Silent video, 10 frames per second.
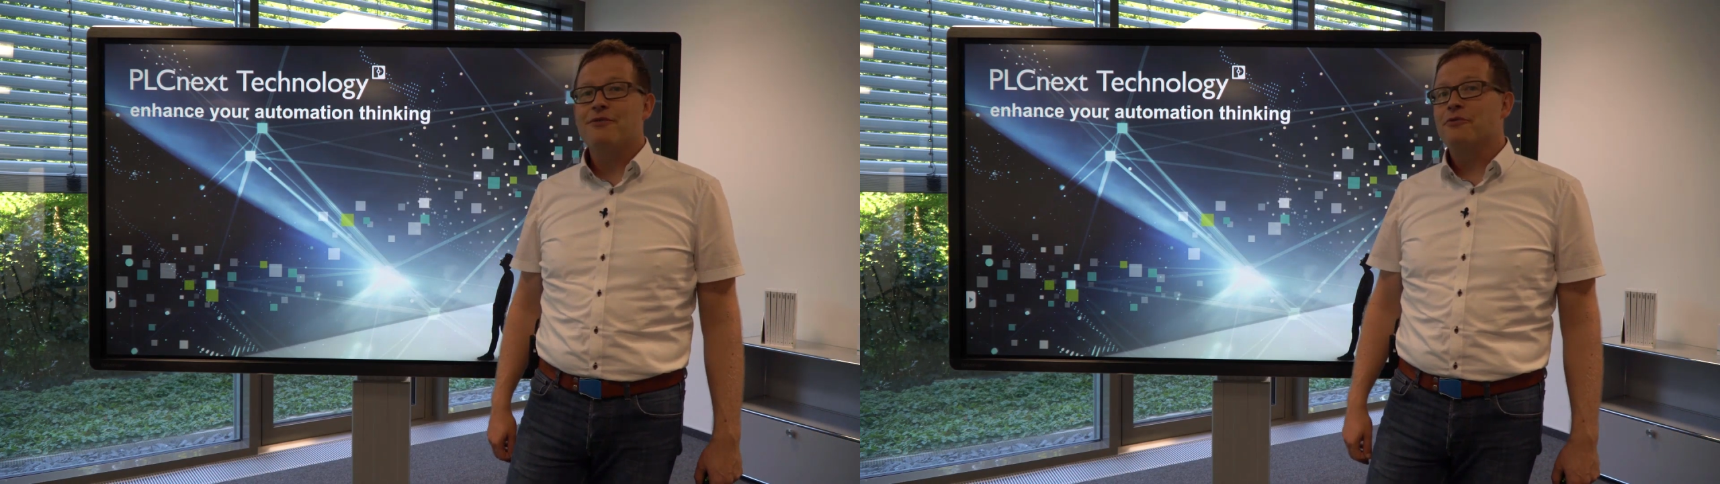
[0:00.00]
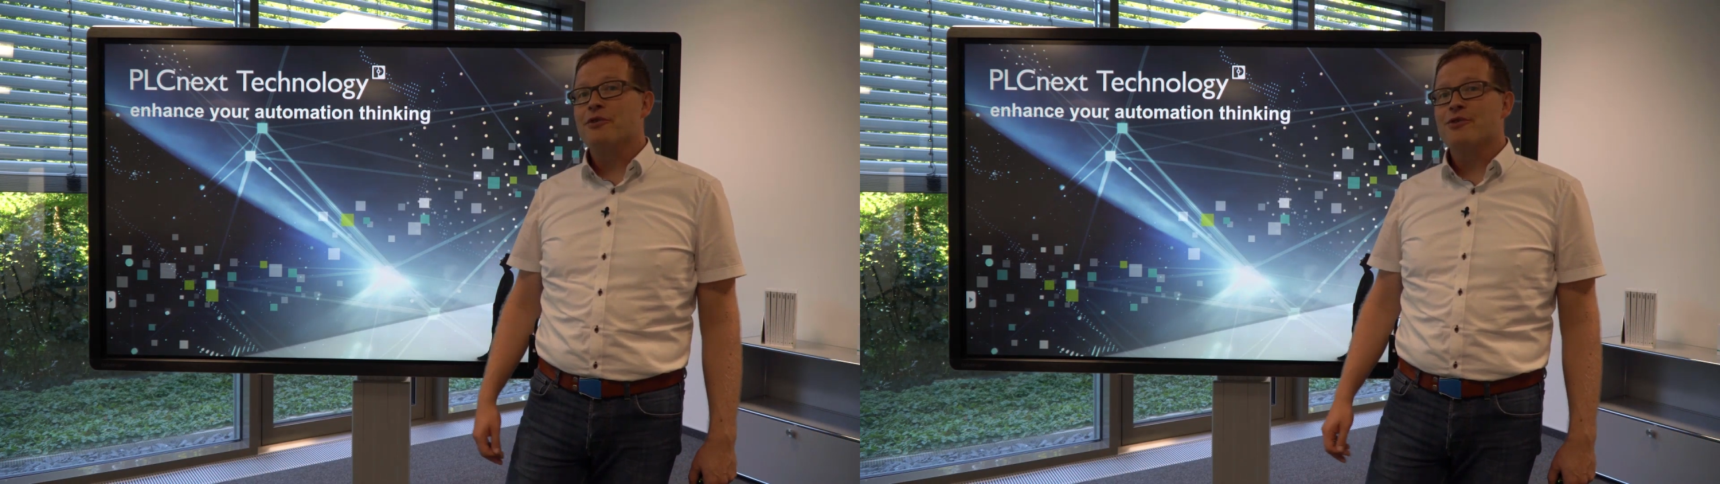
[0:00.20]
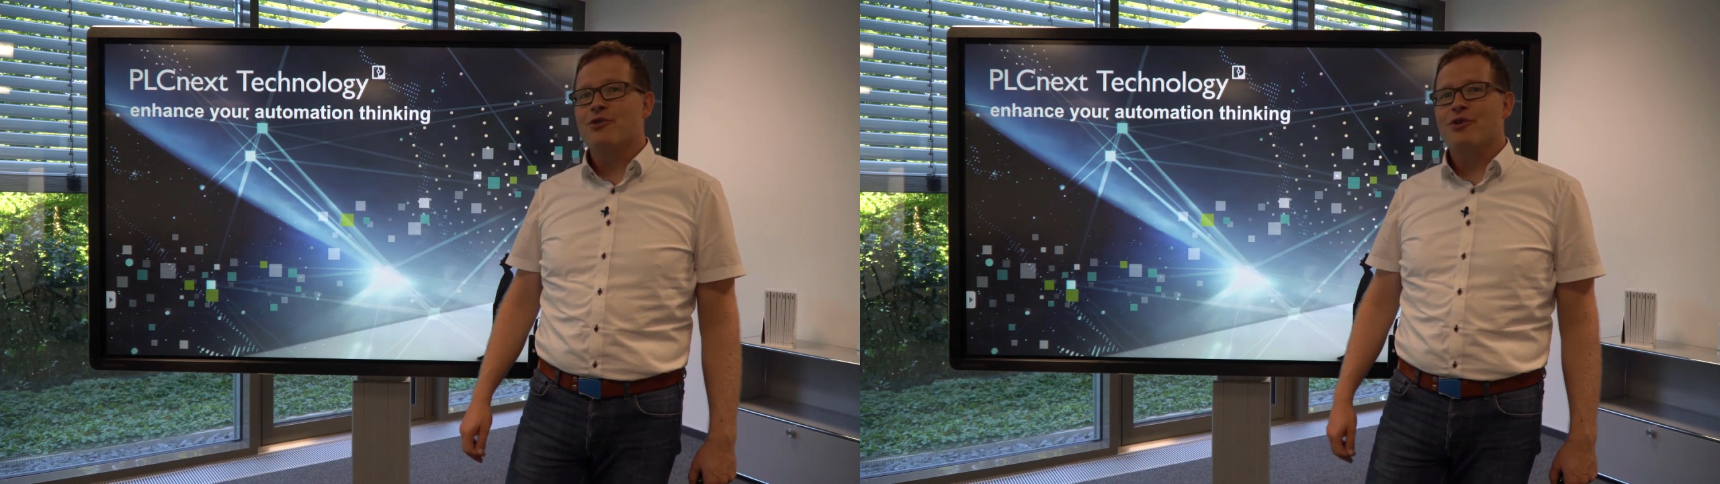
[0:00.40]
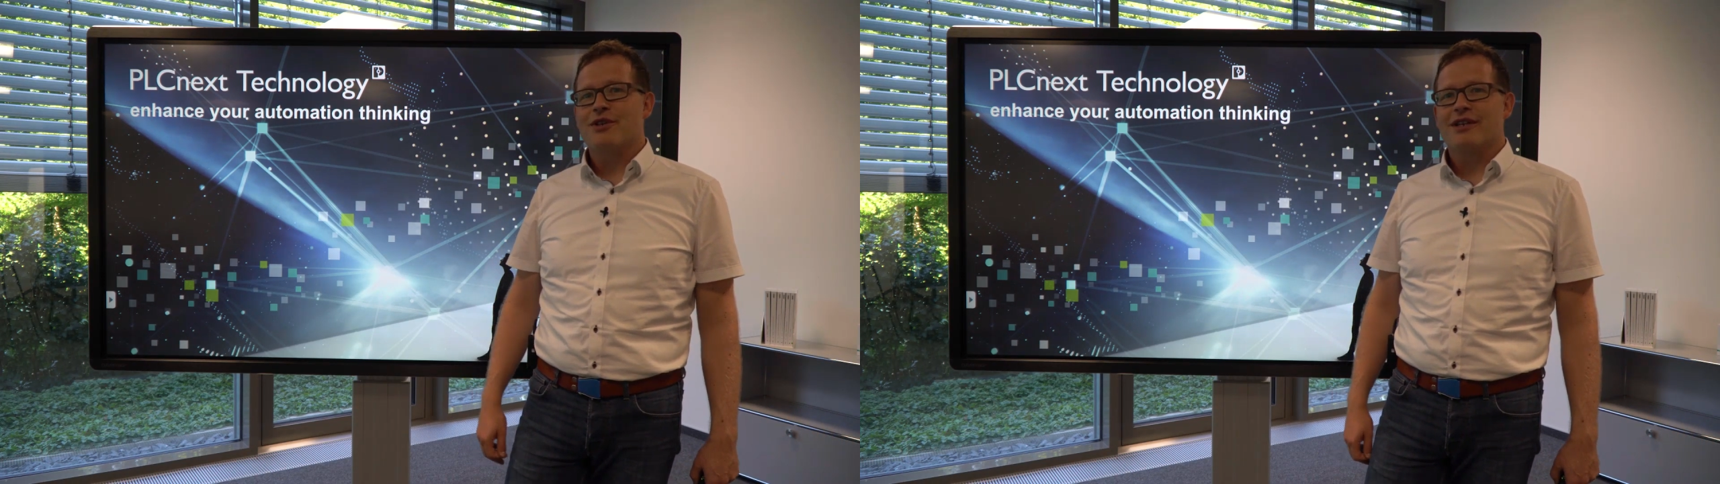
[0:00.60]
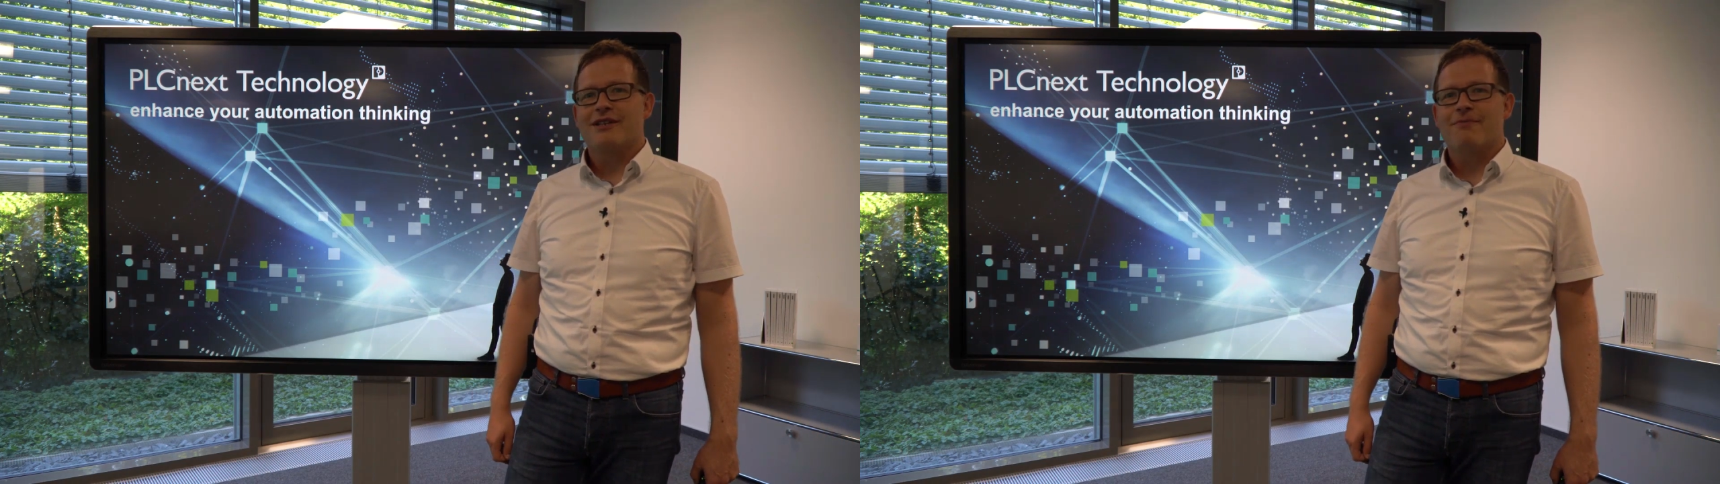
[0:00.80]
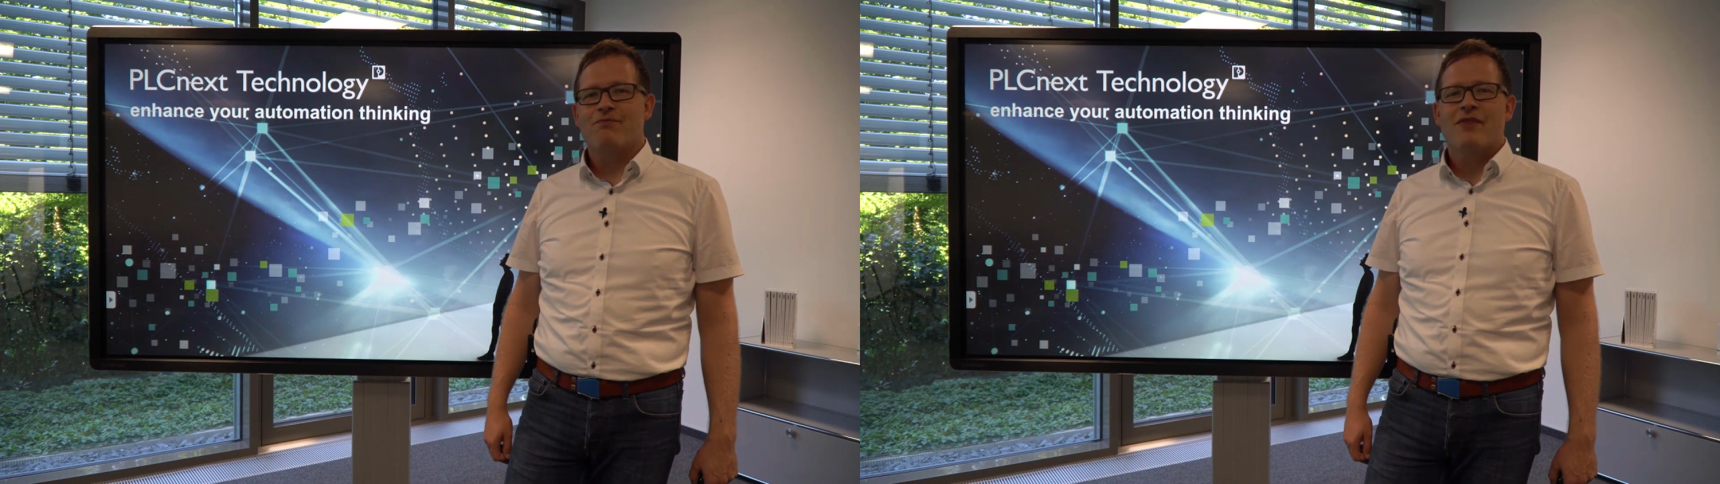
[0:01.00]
at Phoenix Contact.